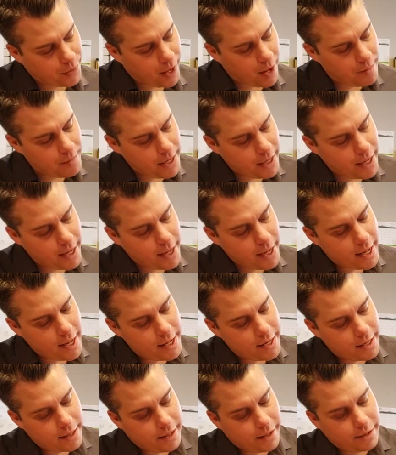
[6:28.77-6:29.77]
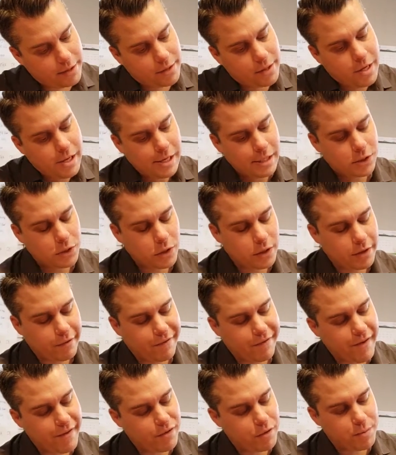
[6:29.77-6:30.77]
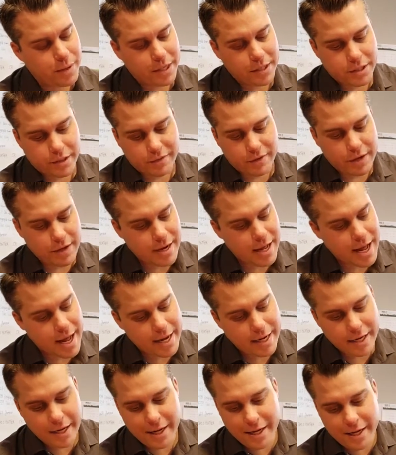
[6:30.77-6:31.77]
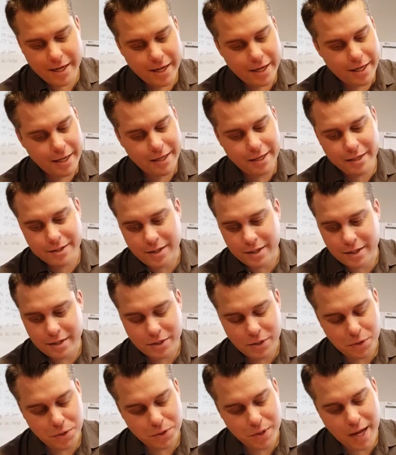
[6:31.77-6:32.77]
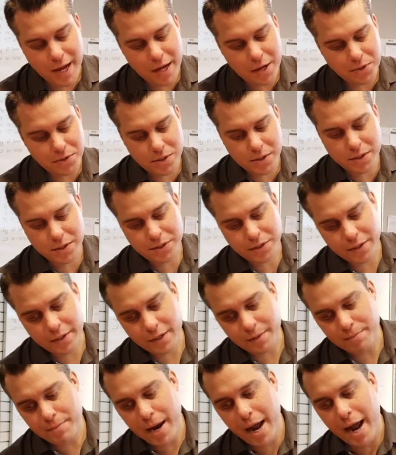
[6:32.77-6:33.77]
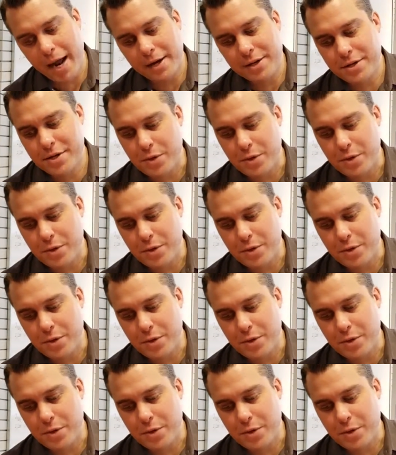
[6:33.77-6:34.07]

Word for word: coming in and then sort of the fever pitch of the 90s and the 2000s and then back